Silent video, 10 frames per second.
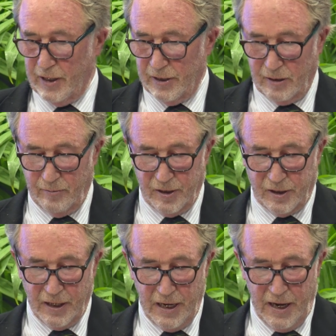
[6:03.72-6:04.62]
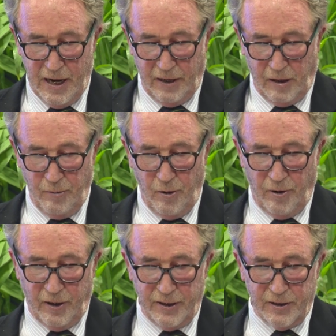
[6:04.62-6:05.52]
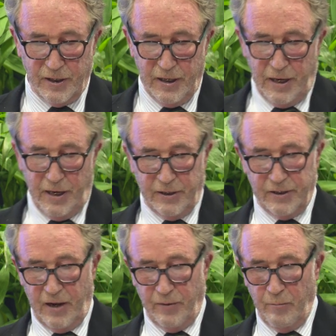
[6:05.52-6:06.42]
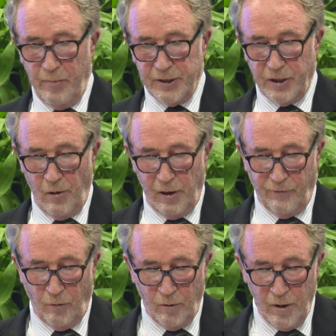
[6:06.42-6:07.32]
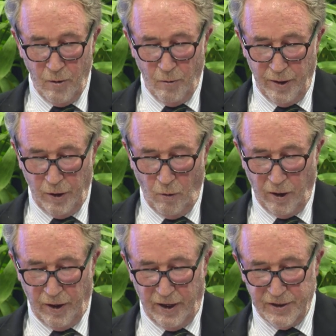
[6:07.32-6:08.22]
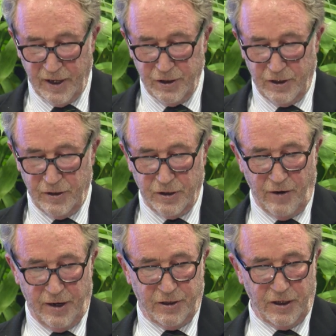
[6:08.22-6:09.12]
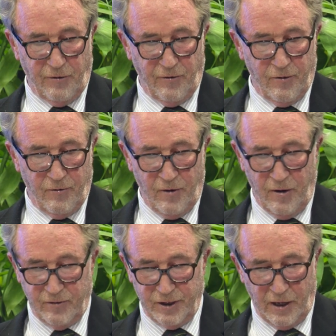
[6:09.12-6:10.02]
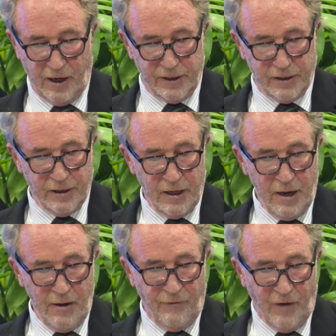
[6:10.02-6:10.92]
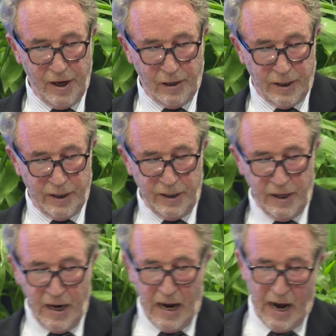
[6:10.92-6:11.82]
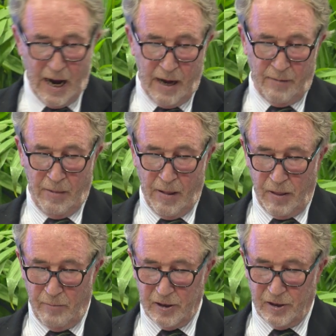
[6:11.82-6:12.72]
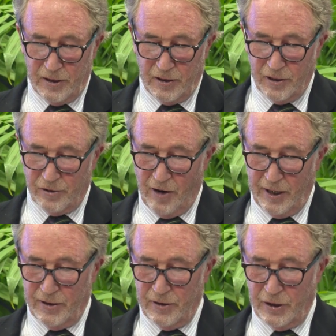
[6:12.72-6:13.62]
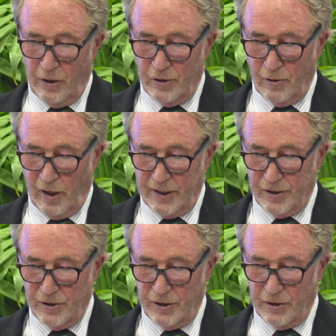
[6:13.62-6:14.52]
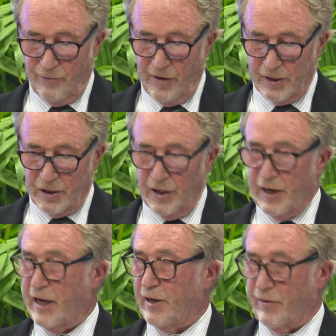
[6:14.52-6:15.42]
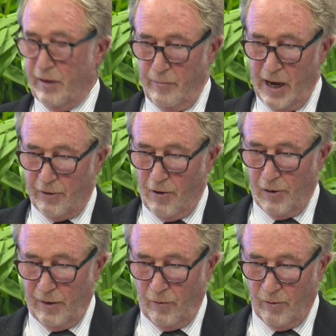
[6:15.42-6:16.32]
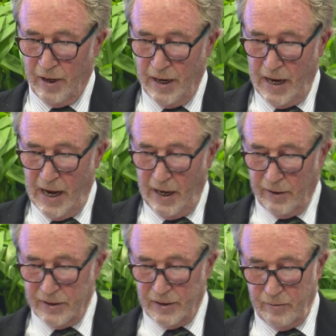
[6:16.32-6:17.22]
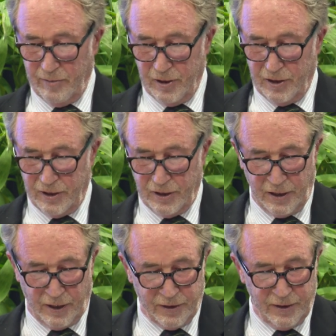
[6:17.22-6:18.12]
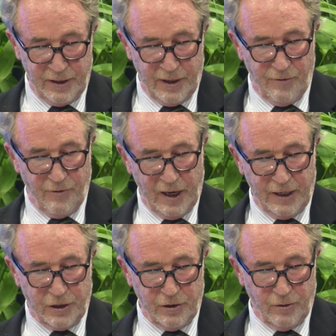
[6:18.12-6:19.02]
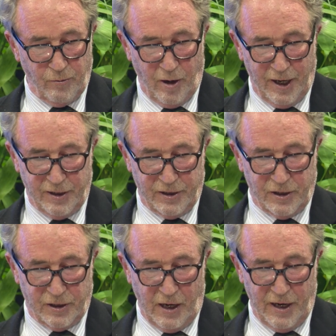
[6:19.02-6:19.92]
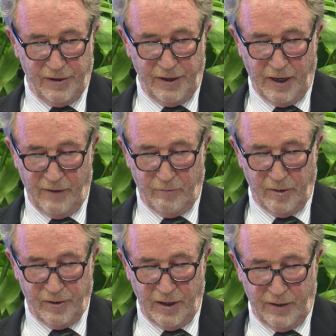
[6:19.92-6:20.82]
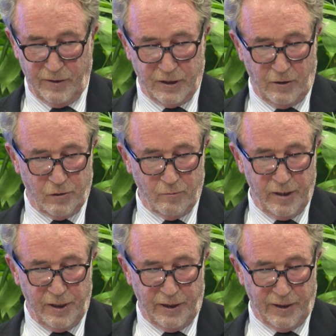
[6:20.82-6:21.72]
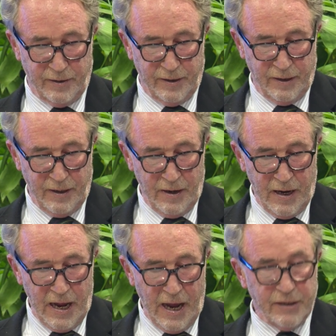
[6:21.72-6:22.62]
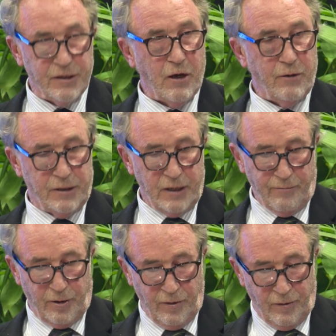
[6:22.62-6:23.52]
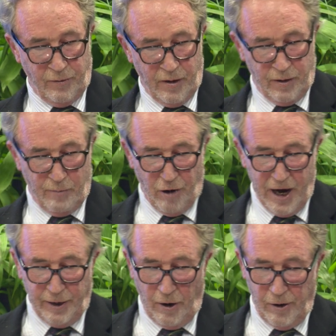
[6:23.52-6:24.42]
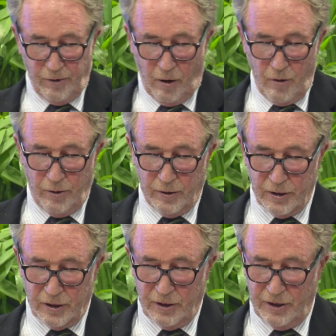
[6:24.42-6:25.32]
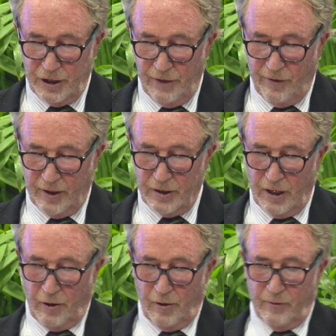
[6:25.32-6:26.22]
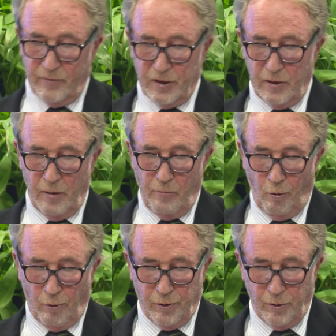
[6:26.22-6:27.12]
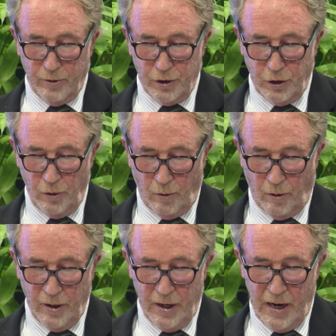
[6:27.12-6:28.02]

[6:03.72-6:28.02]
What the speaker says: customers, and communities. It is at the meso level where the organization strategy resides. Finally, the business is granted social license to function at the macro level. How does the business sit in relation to wider society, government, and social media? And so it's up to the brand owners, the chief executives, and the board to ensure